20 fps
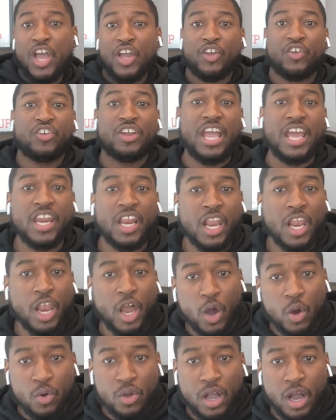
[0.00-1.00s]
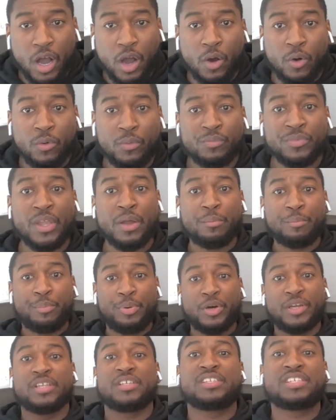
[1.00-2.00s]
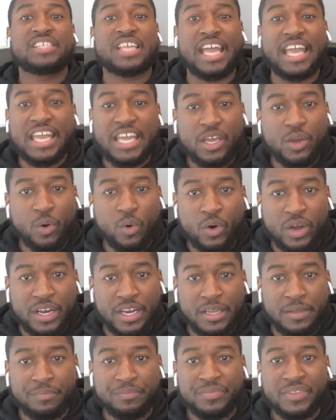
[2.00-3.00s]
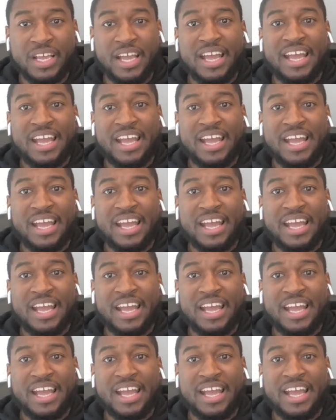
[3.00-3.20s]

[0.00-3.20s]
Create a logo, put a saying on it,